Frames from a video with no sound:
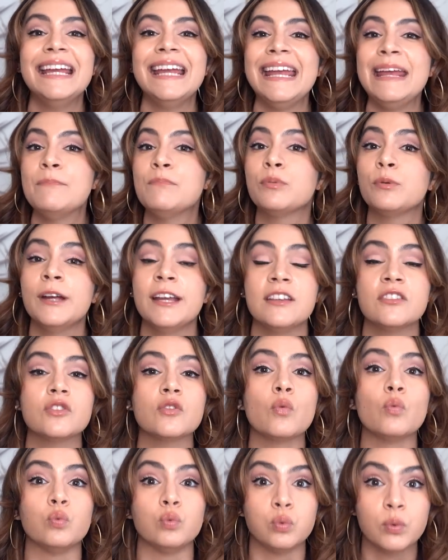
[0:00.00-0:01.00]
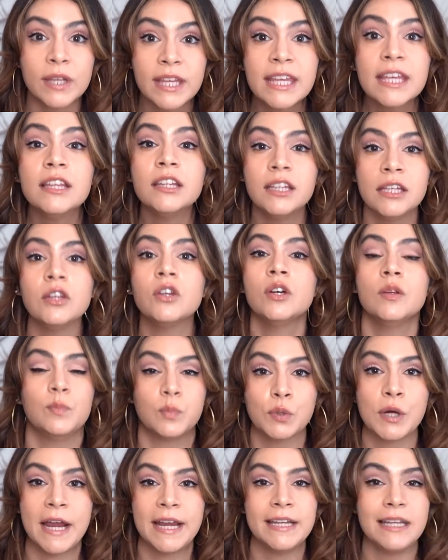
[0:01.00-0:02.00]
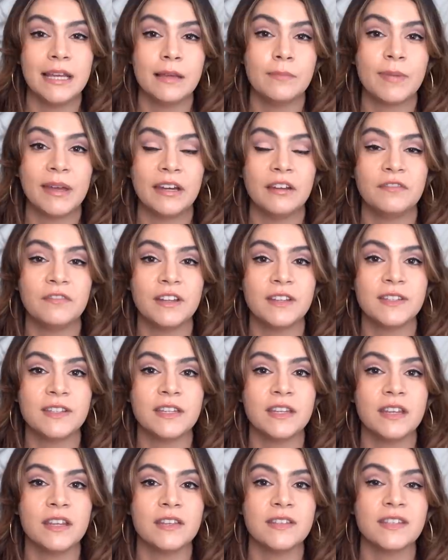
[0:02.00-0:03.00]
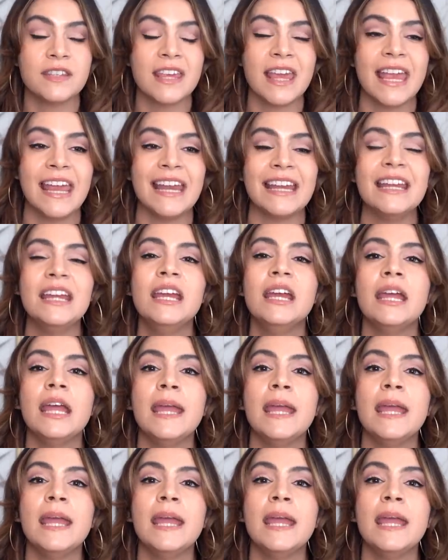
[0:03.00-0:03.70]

It brings really good brightening benefits to the skin.